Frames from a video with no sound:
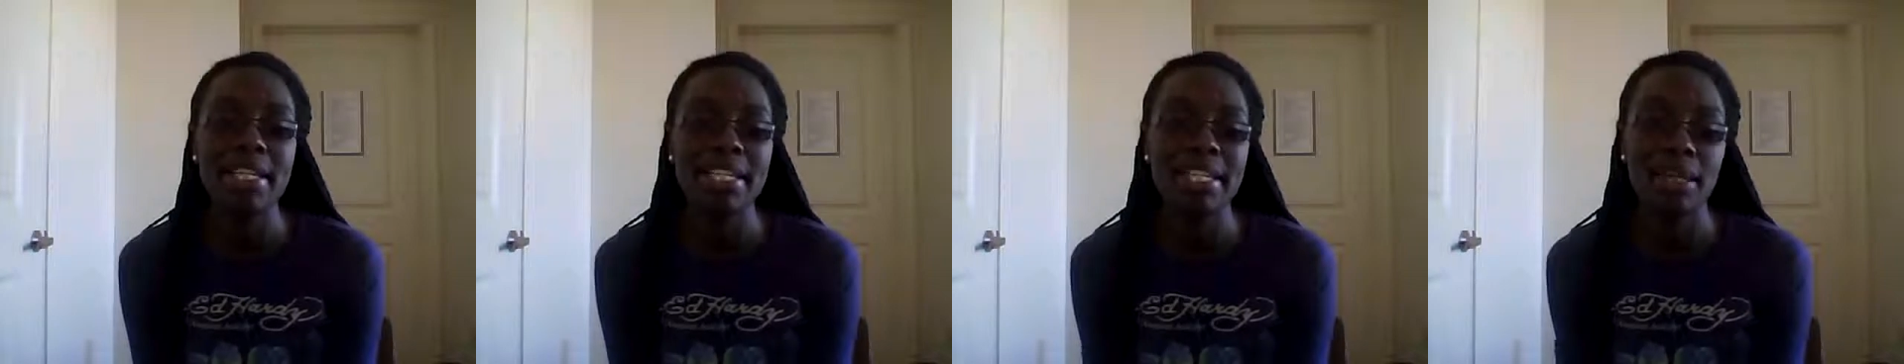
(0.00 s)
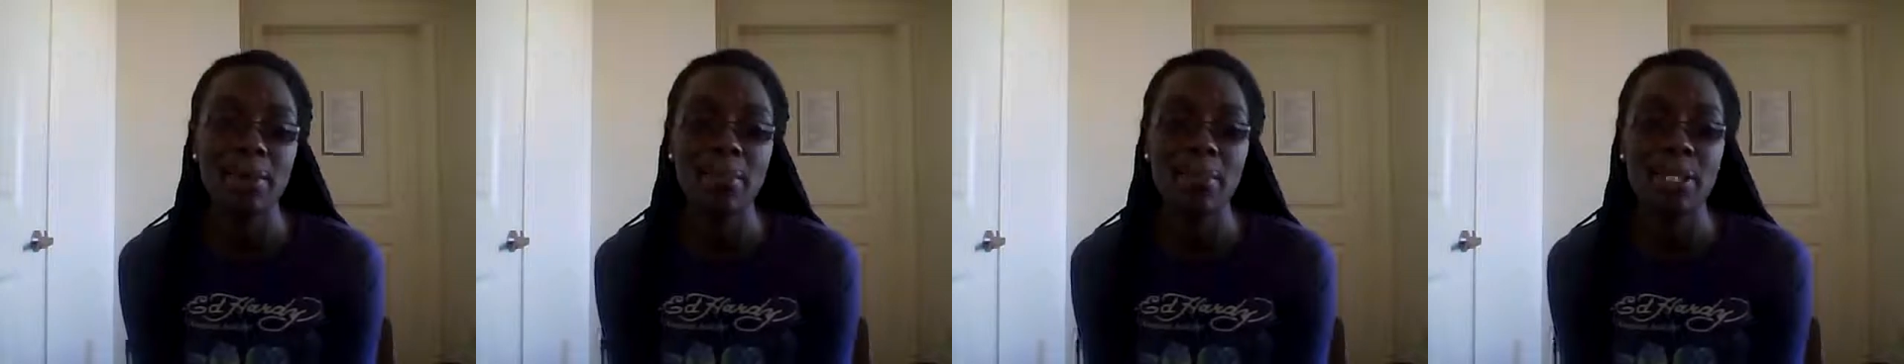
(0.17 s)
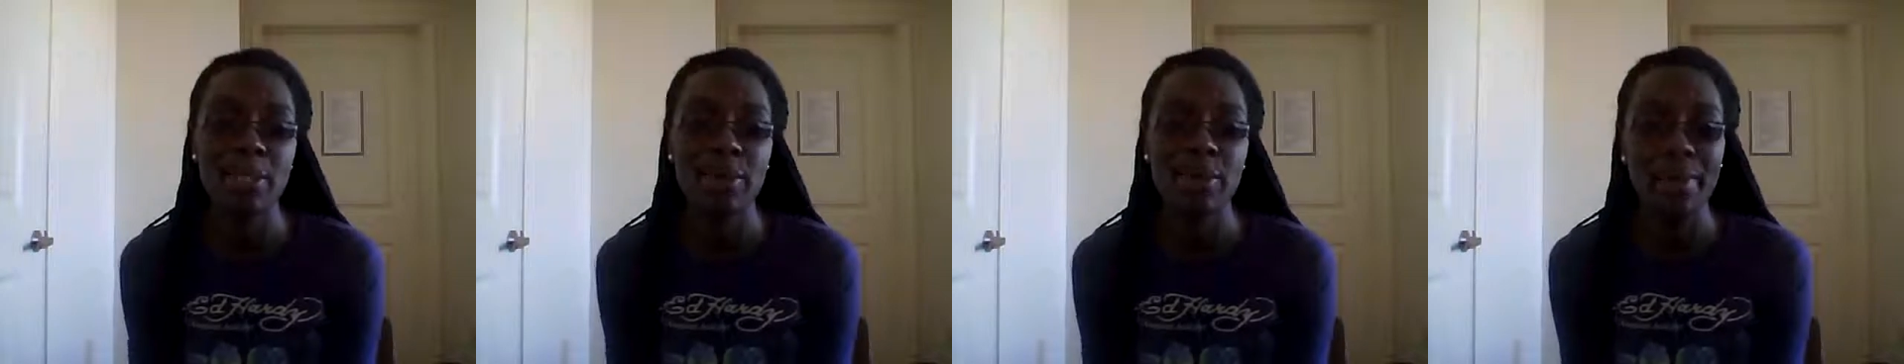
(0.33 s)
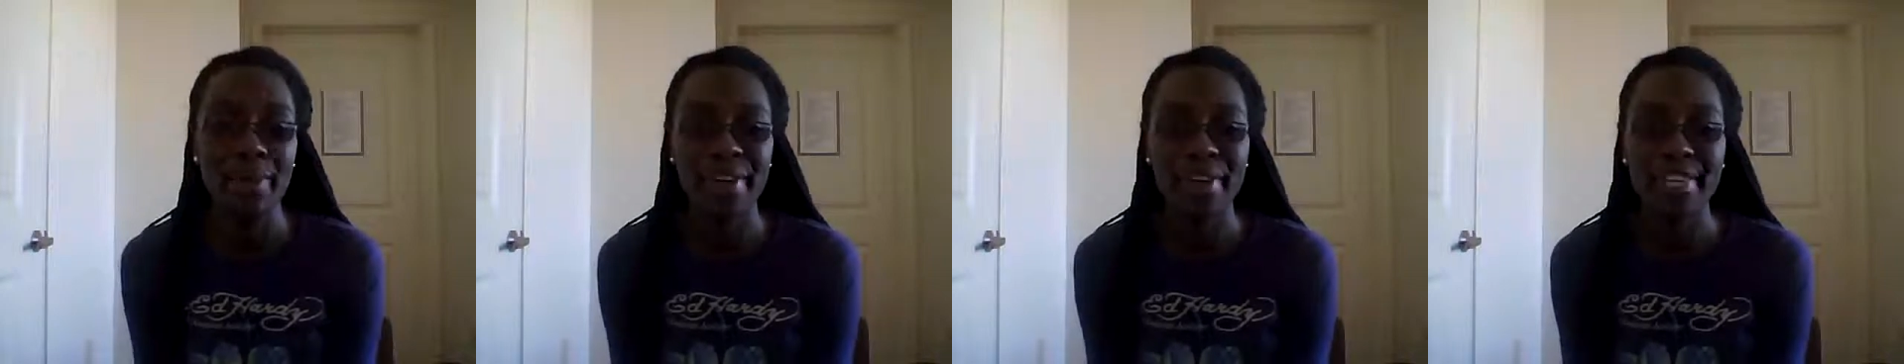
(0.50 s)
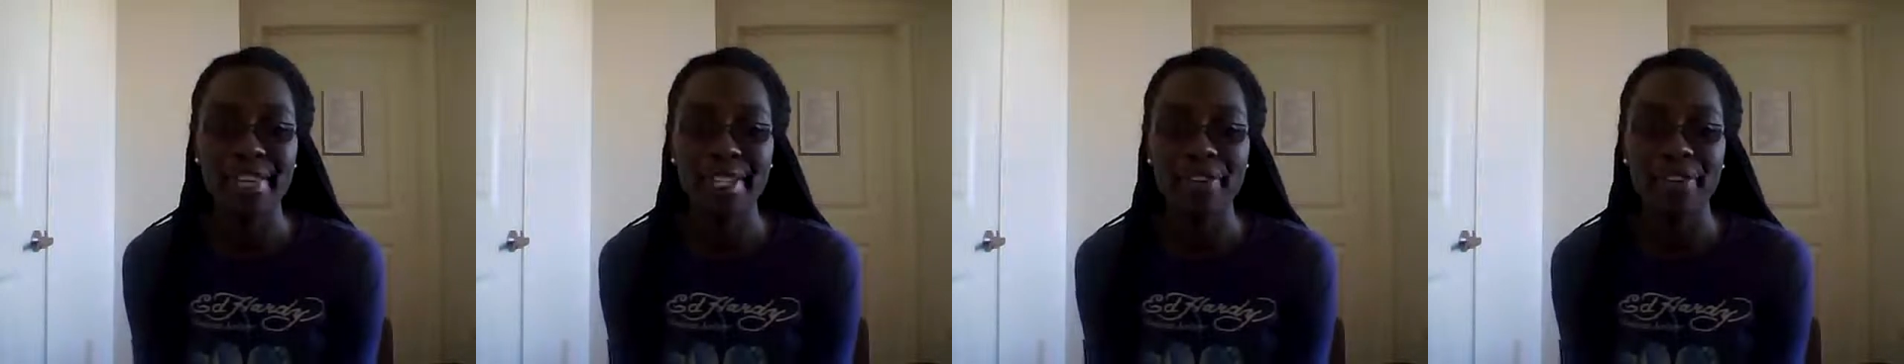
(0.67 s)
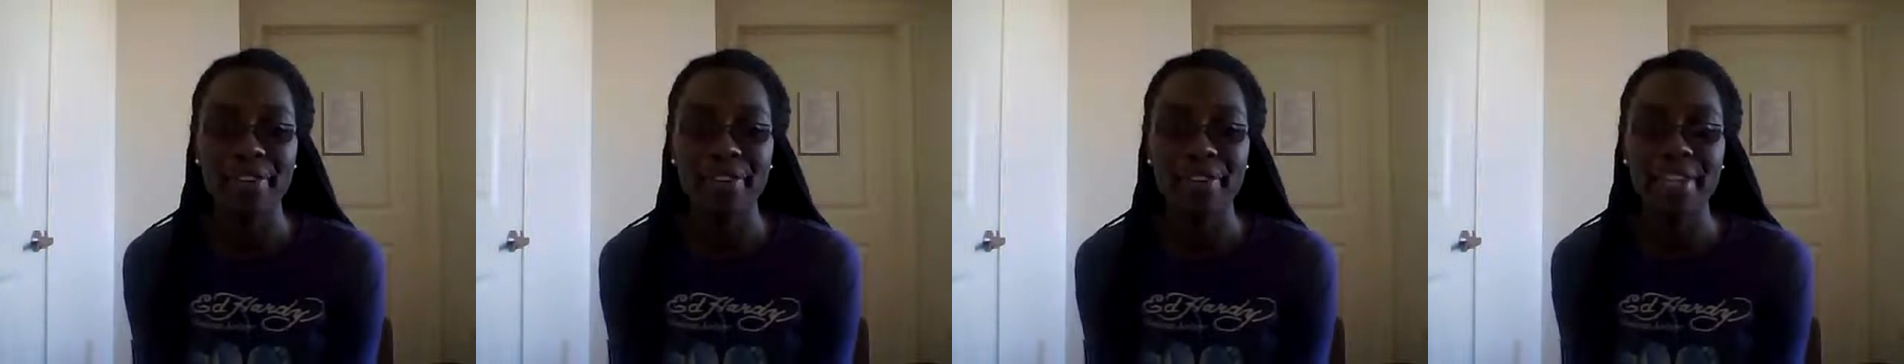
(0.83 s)
sum of
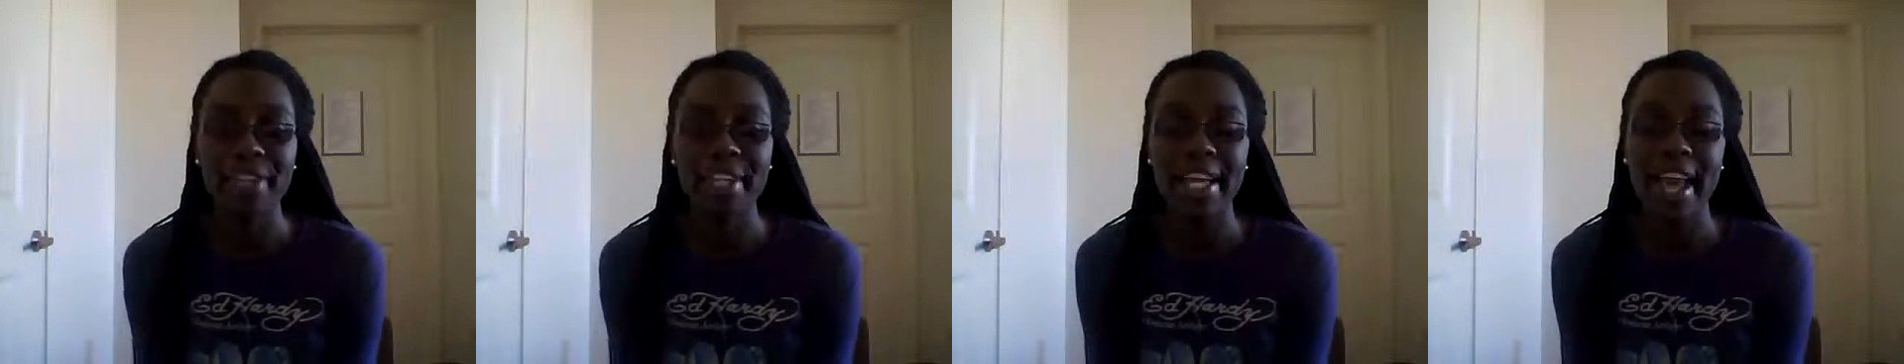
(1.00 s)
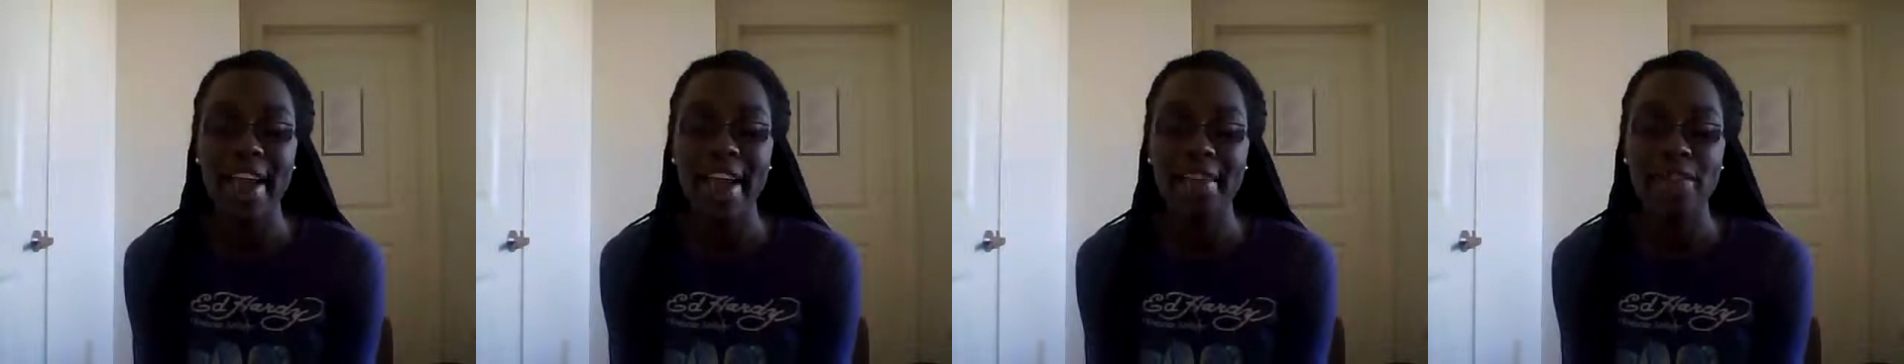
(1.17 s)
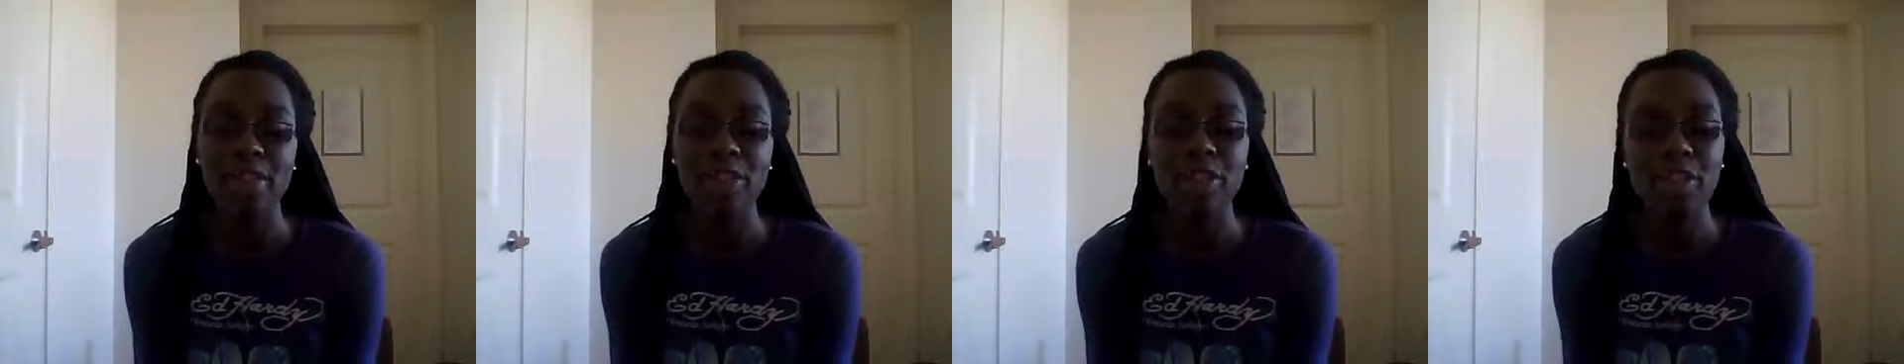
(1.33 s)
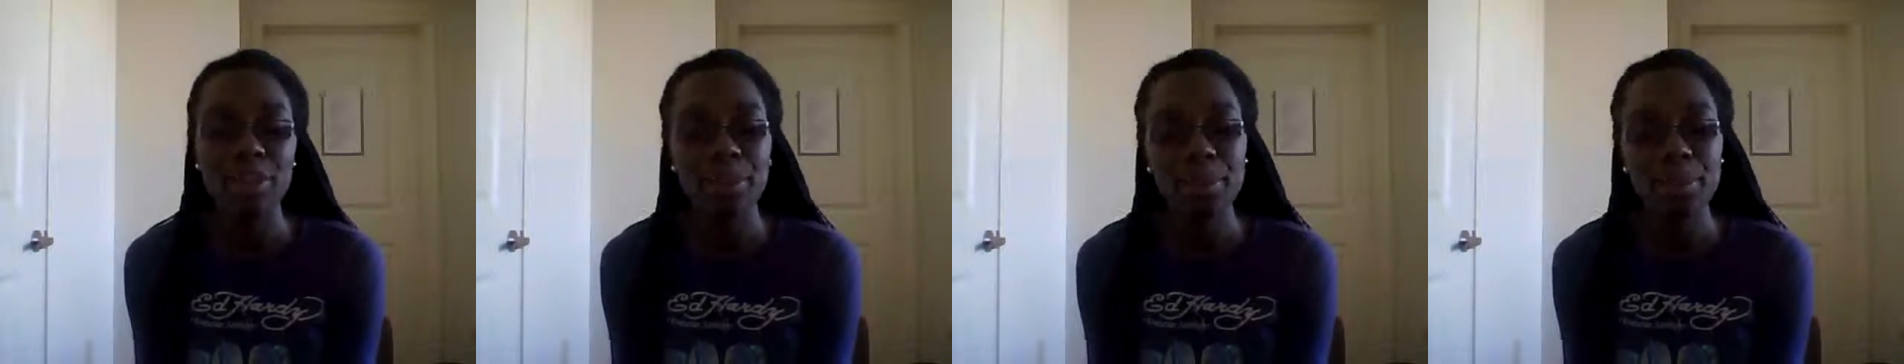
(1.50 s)
squares for the average